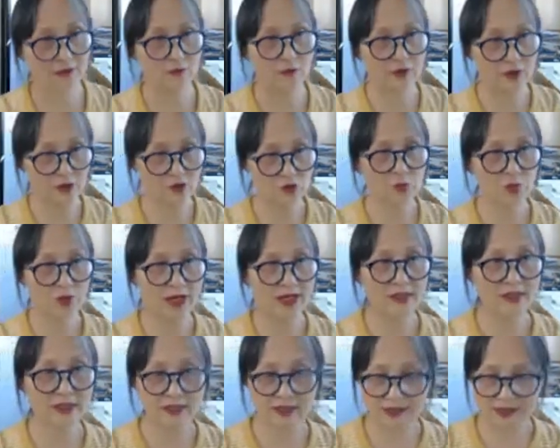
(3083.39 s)
We do
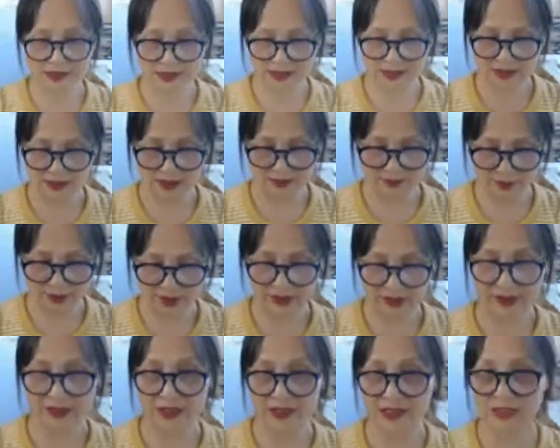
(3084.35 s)

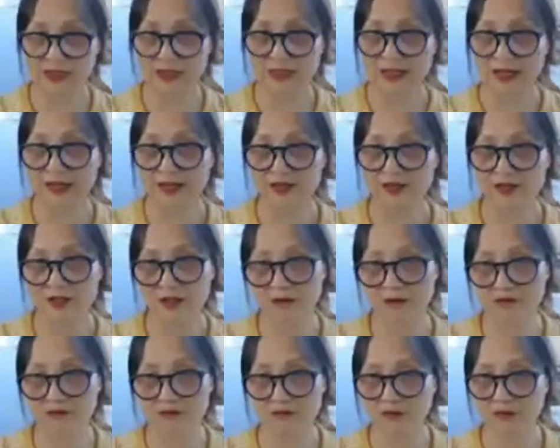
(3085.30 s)
practicing and